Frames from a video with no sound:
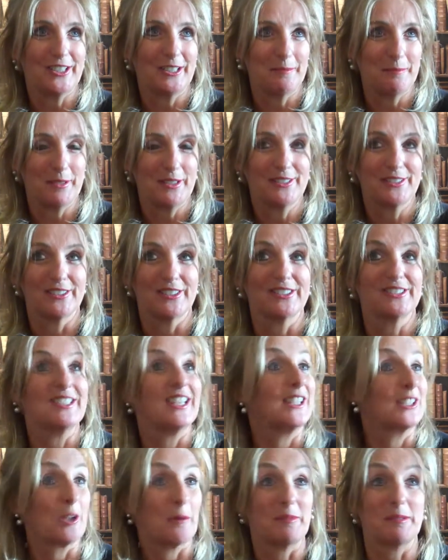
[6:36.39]
in business,
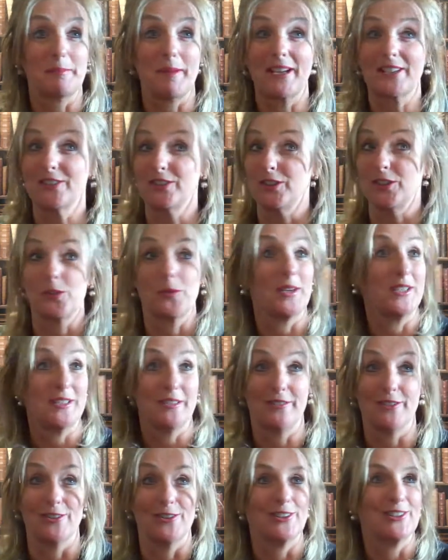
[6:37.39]
it comes back to you
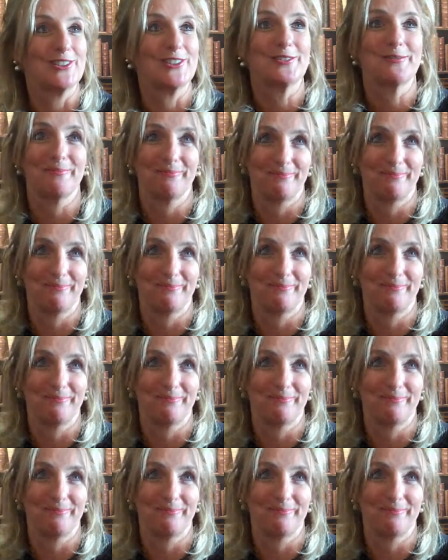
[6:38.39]
20-fold.